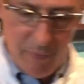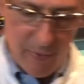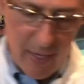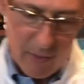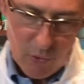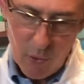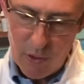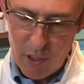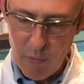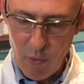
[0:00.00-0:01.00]
And of
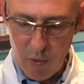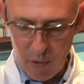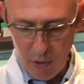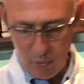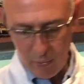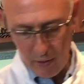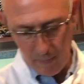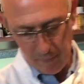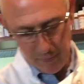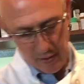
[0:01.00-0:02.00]
course, the more whole wheat
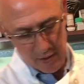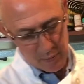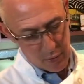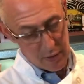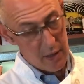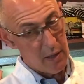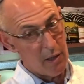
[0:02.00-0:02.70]
that you put in,